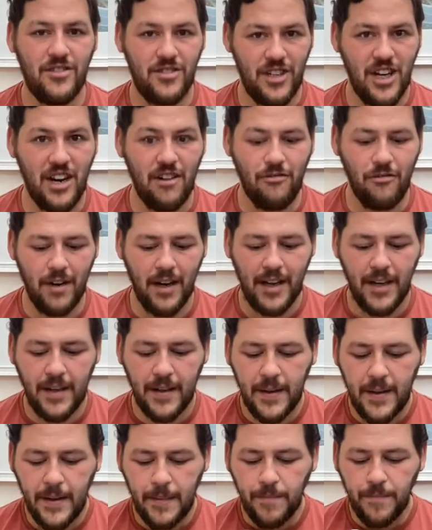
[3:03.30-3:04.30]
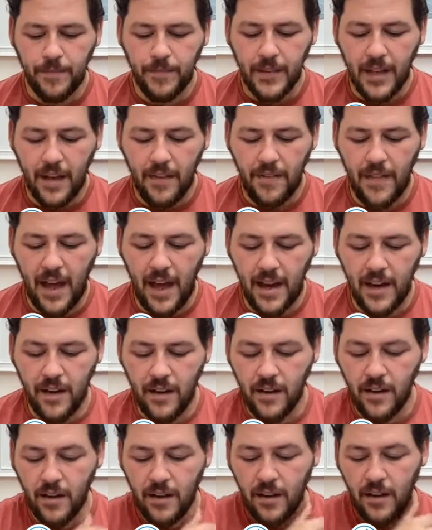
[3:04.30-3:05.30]
generally,
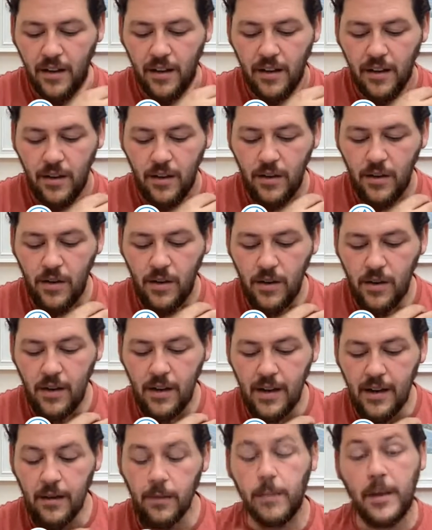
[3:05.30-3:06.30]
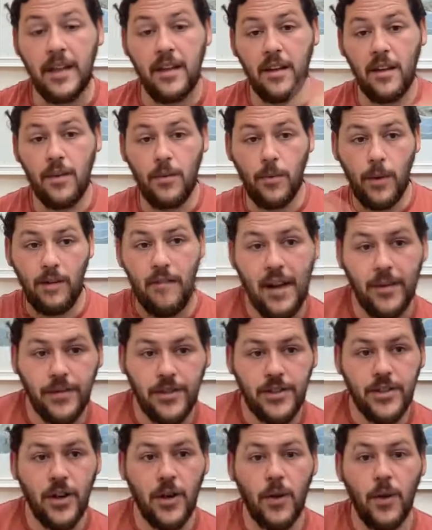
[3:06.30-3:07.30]
then it'll be the other way around.
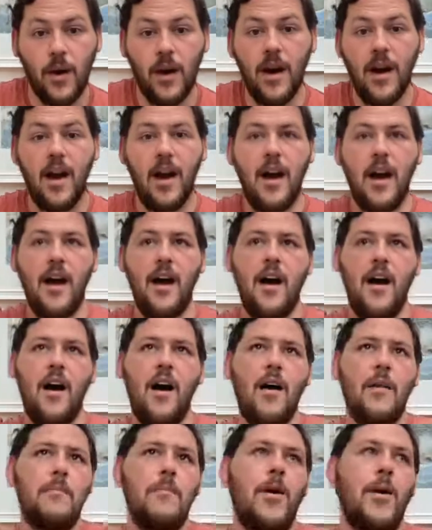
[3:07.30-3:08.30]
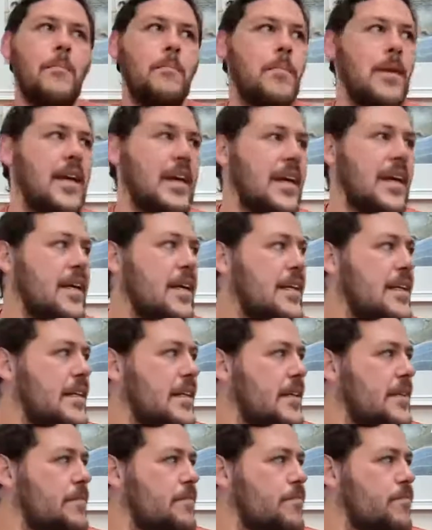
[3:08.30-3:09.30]
So I might be
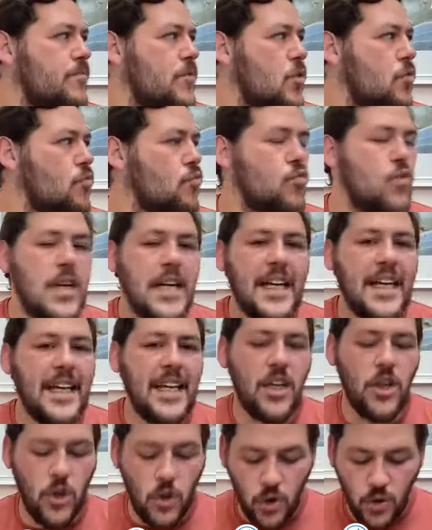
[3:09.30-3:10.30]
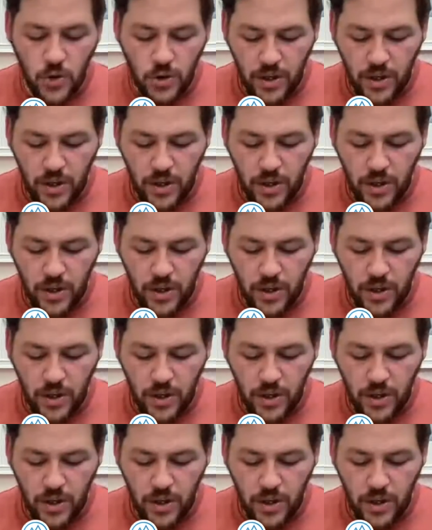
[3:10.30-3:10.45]
really